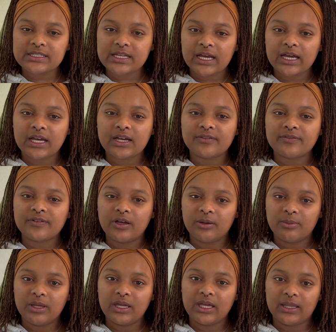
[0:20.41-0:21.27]
I have
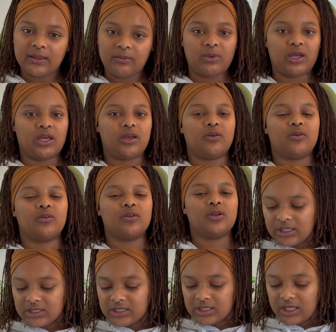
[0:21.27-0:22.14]
coming in the mail.
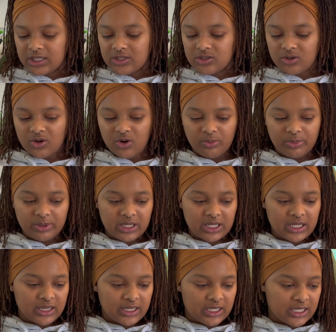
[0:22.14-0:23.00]
Let's get to
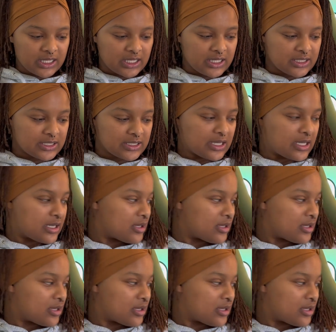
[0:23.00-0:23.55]
opening these